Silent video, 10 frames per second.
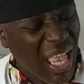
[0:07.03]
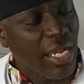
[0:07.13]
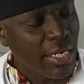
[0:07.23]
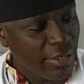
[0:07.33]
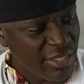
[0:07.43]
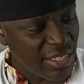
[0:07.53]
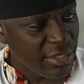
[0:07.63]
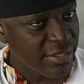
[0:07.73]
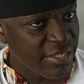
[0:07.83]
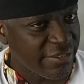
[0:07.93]
I guarantee
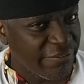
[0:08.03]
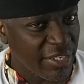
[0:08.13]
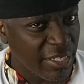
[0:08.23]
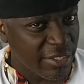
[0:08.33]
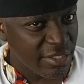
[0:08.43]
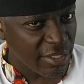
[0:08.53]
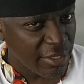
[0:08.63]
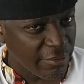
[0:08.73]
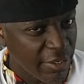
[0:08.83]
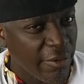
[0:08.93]
this is the funniest
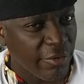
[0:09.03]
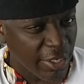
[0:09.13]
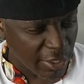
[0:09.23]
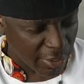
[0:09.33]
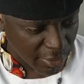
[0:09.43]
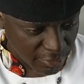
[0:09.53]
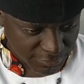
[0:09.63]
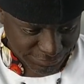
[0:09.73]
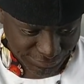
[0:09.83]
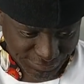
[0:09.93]
thing you'll ever hear.
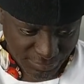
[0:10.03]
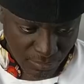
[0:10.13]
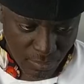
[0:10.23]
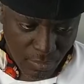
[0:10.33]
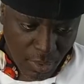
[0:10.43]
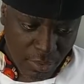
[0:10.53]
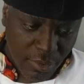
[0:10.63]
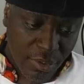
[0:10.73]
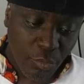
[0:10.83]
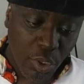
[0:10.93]

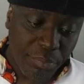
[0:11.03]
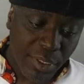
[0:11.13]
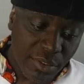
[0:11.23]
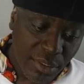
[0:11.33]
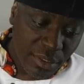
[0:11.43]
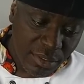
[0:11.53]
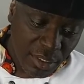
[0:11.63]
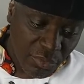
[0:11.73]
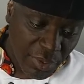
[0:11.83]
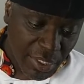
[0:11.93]
So someone posted this
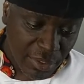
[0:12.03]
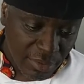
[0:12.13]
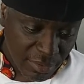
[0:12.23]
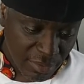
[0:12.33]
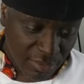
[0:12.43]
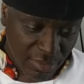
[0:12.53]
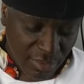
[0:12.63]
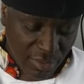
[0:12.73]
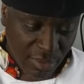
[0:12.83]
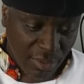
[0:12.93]
on Reddit
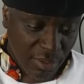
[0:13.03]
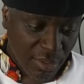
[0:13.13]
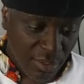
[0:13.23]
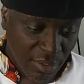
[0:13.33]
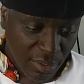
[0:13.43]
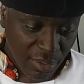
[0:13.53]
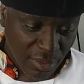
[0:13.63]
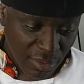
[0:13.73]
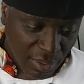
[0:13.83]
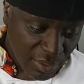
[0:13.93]

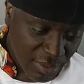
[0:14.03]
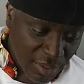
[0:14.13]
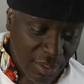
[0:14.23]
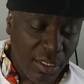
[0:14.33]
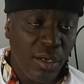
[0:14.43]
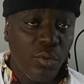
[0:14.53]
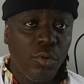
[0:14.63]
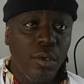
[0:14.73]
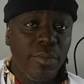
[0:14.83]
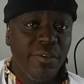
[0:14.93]
that a
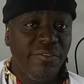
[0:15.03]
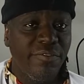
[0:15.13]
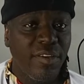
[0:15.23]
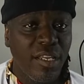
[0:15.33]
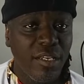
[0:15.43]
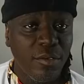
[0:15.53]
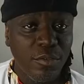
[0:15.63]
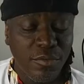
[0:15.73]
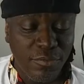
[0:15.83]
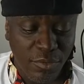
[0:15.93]
woman
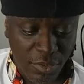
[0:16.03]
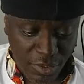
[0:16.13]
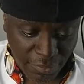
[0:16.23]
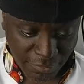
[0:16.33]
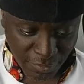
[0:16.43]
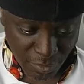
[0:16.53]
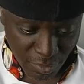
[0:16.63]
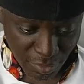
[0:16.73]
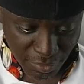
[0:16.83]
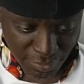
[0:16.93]
filed for
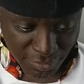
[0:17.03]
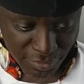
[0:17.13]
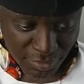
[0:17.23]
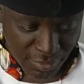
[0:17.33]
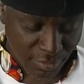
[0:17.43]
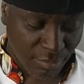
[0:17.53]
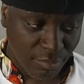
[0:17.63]
divorce.